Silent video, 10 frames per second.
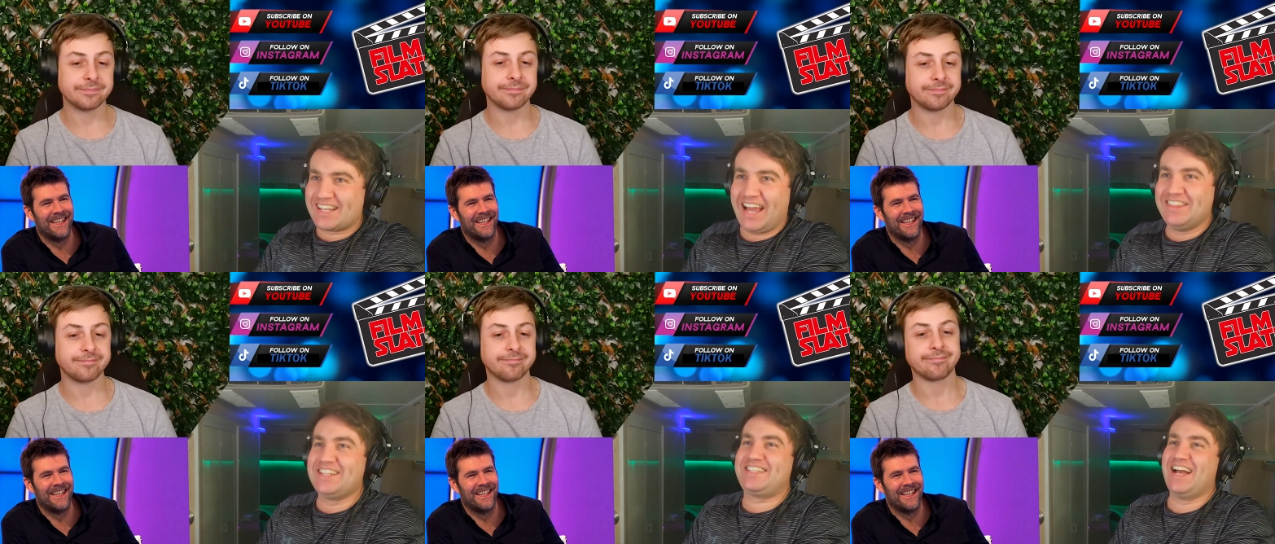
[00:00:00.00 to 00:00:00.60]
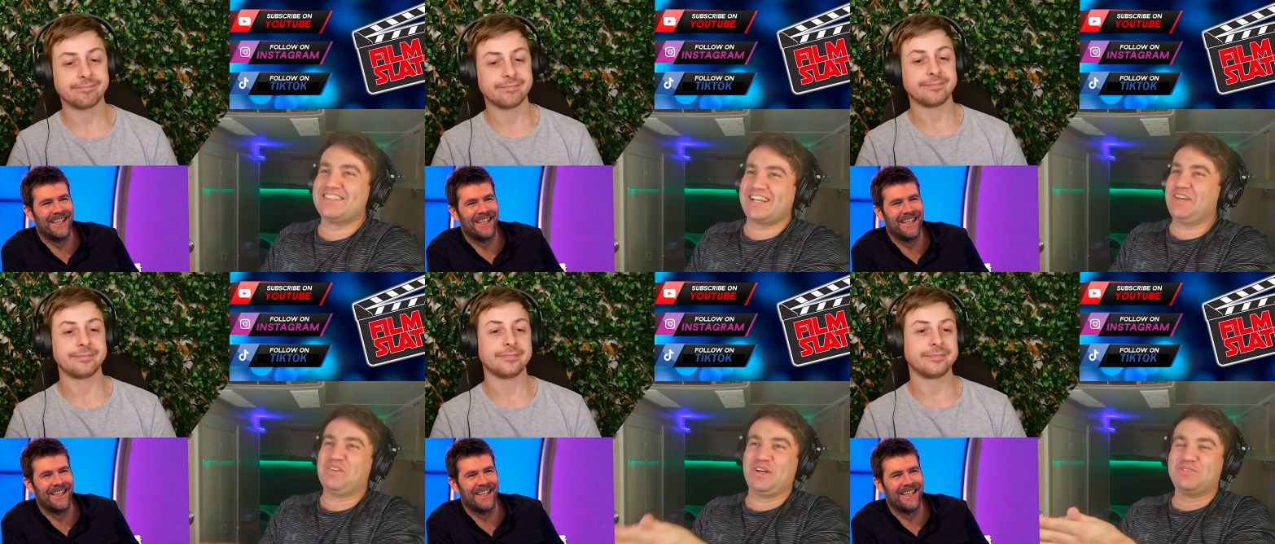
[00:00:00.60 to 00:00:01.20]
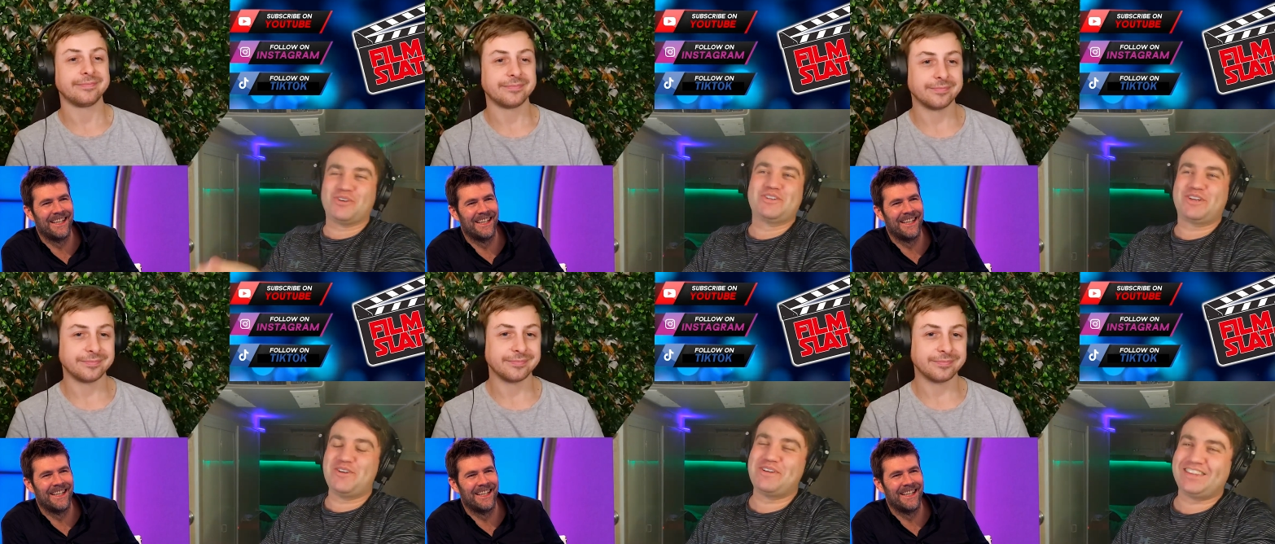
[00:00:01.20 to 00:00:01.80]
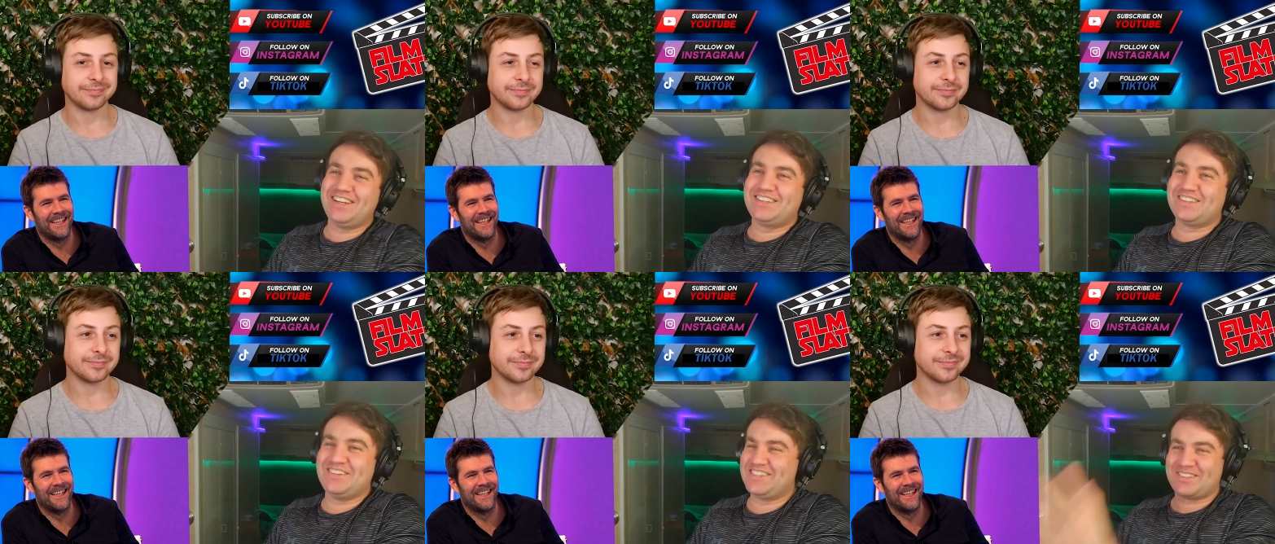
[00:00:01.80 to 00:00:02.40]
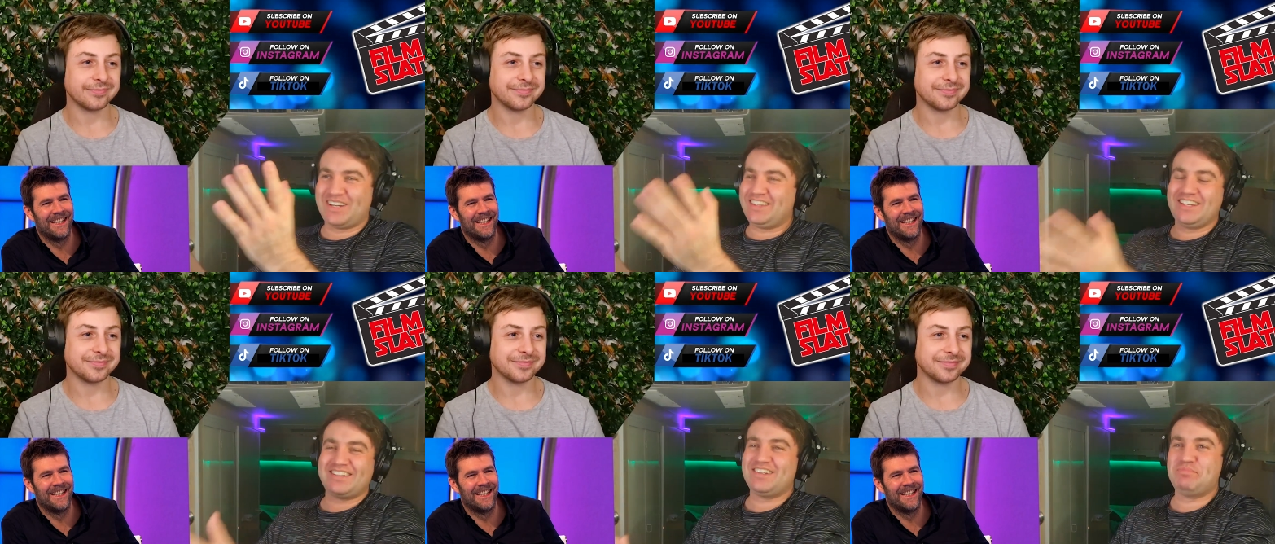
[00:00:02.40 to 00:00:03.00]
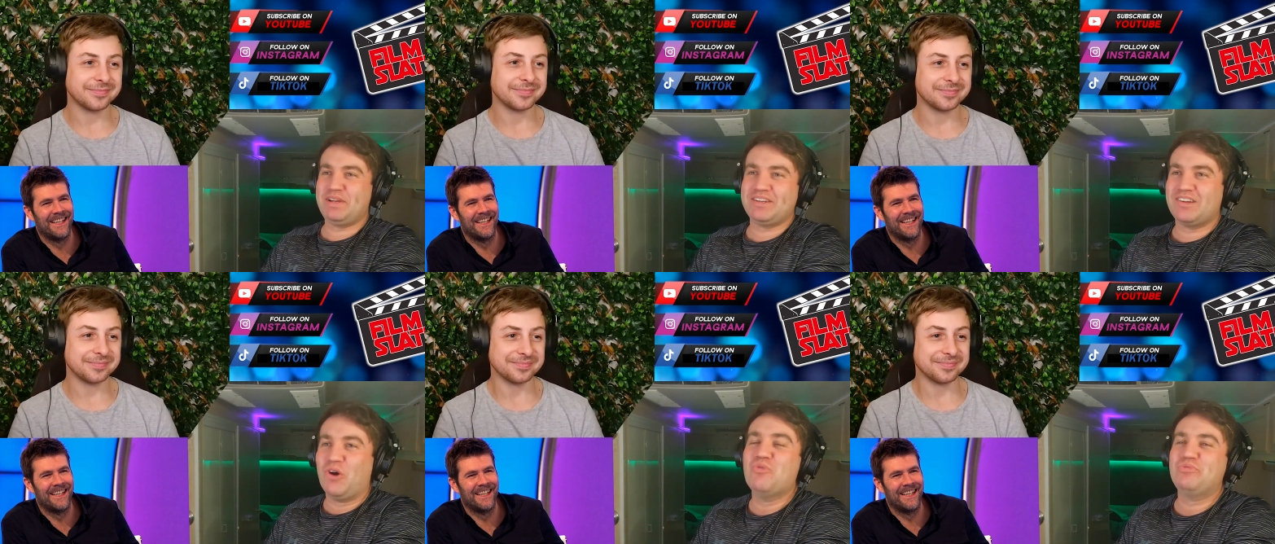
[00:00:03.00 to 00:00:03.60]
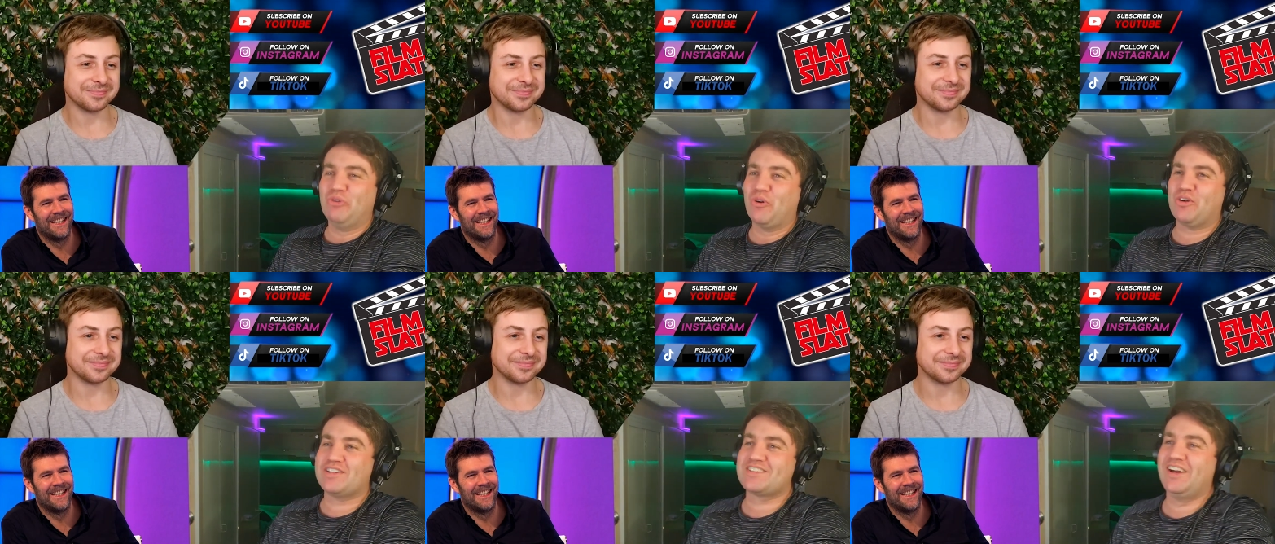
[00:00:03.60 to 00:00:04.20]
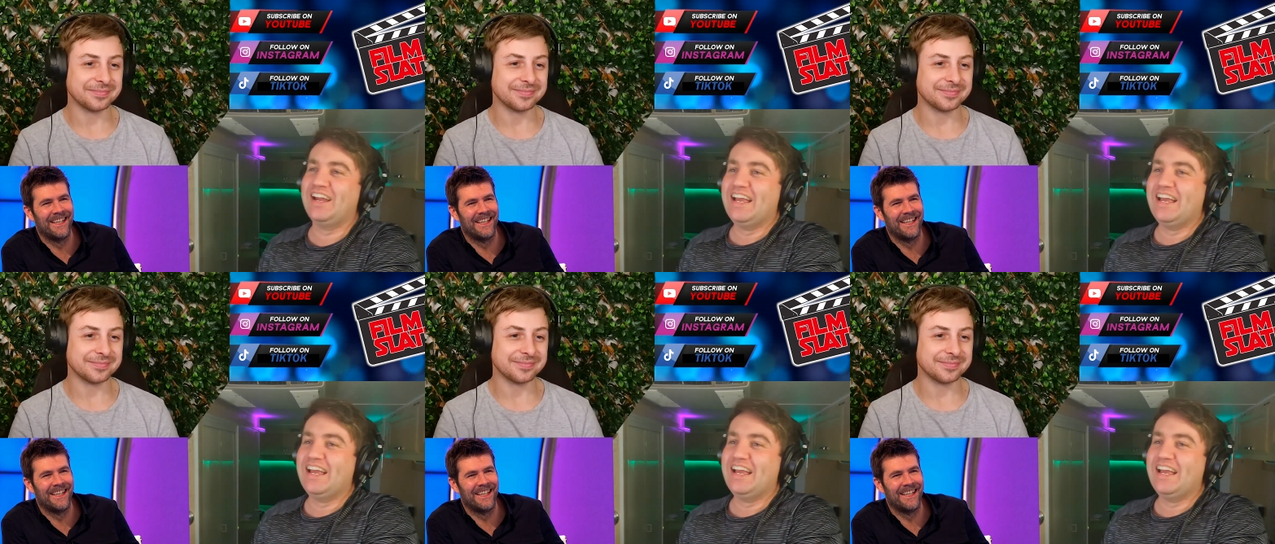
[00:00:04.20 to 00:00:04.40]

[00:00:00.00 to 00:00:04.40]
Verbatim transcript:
Speaker 1: and this sounds like a very Rhod Gilbert thing to do, so I think she'd be all for it. So